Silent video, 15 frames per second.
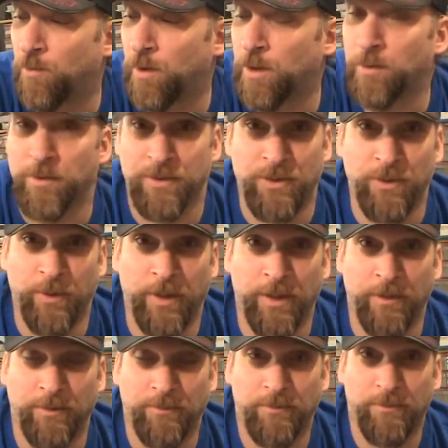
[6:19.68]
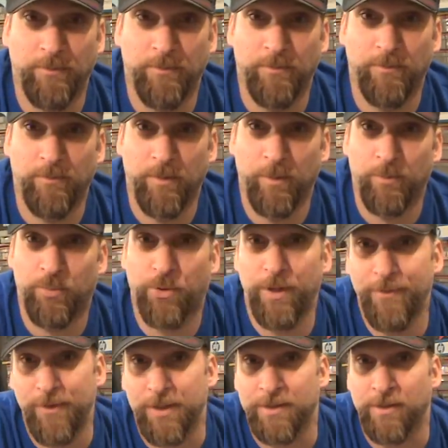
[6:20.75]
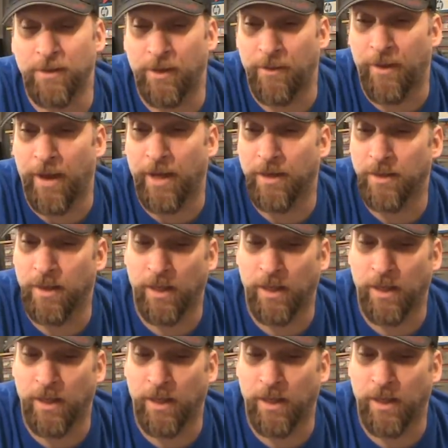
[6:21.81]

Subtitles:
what he was doing previously to that.